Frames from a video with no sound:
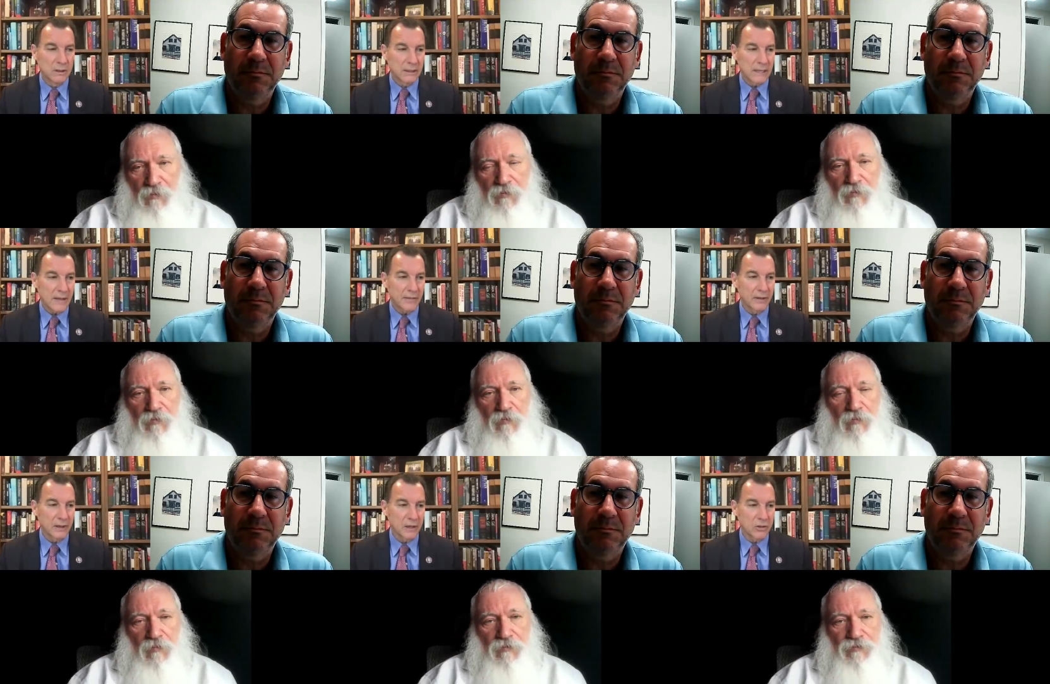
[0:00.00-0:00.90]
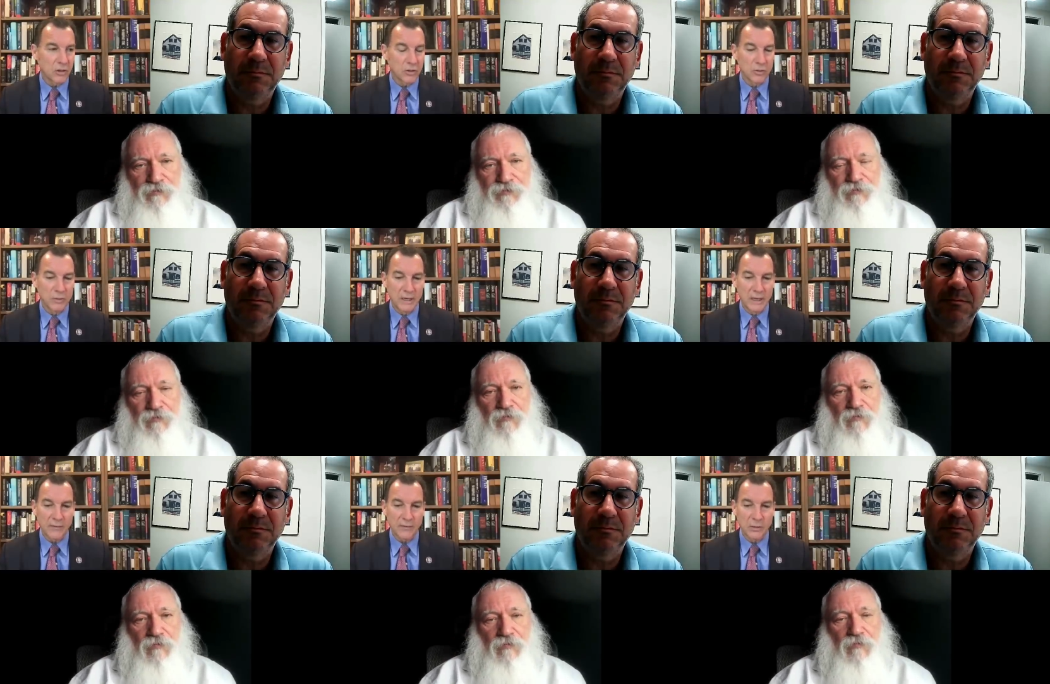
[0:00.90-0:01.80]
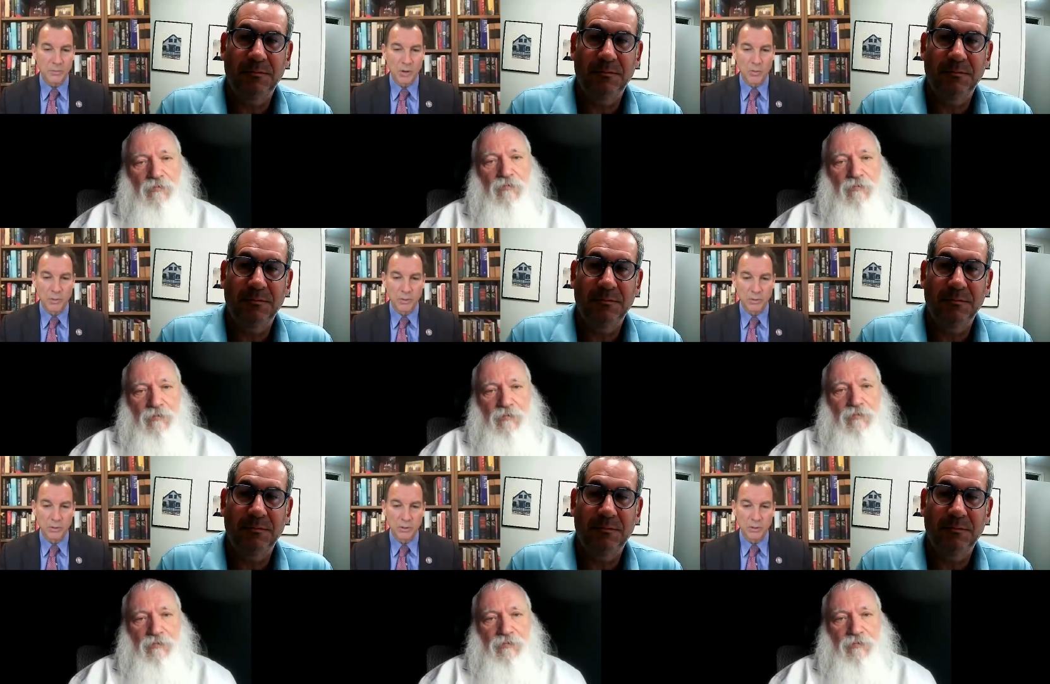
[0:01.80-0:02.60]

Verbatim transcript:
Speaker 1: Catholic on social media after the Pope.